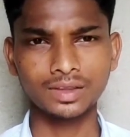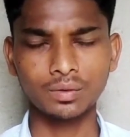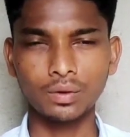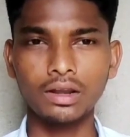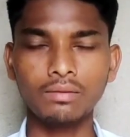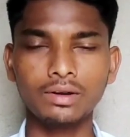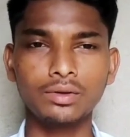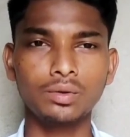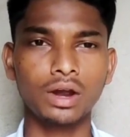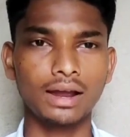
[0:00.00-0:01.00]
whenever
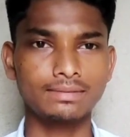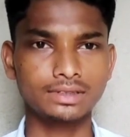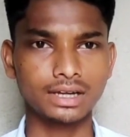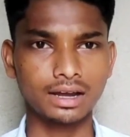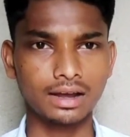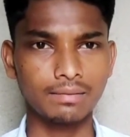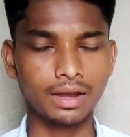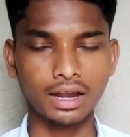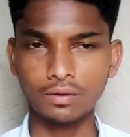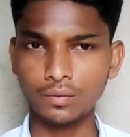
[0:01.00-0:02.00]
you have time
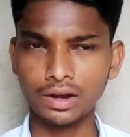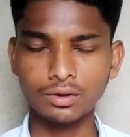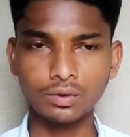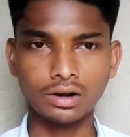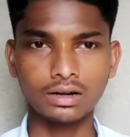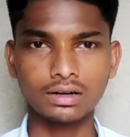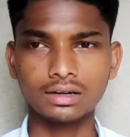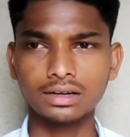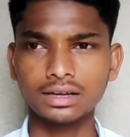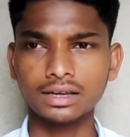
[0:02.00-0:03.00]
and when you are
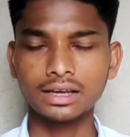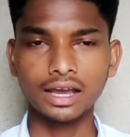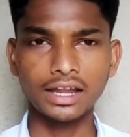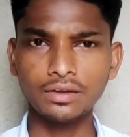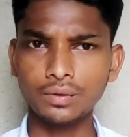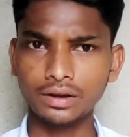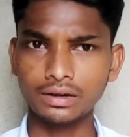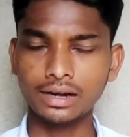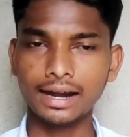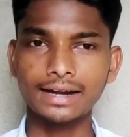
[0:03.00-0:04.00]

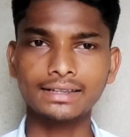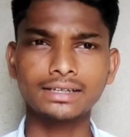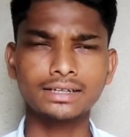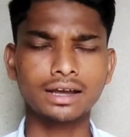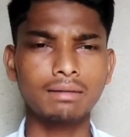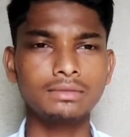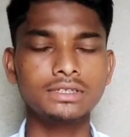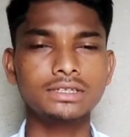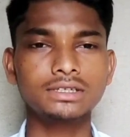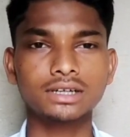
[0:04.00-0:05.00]
anywhere at that time,
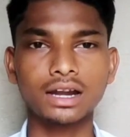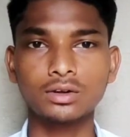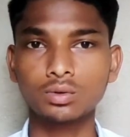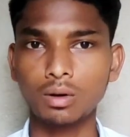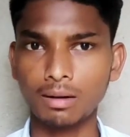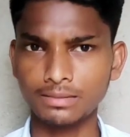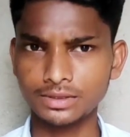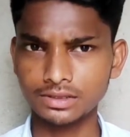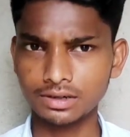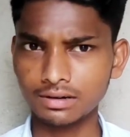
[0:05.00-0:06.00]
just try to
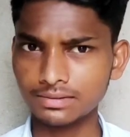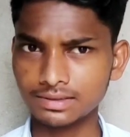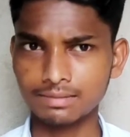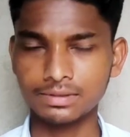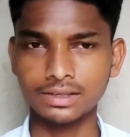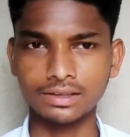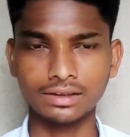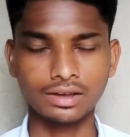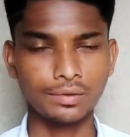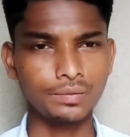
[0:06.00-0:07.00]
observe something
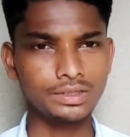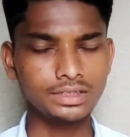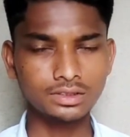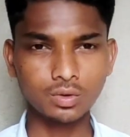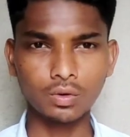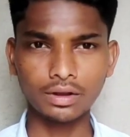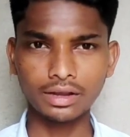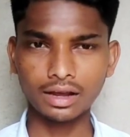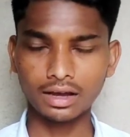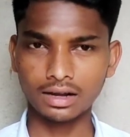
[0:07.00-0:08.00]
which is
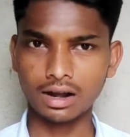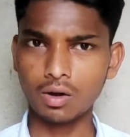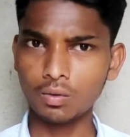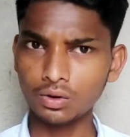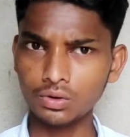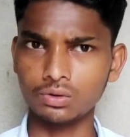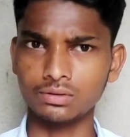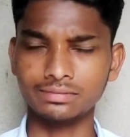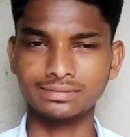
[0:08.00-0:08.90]
going around you.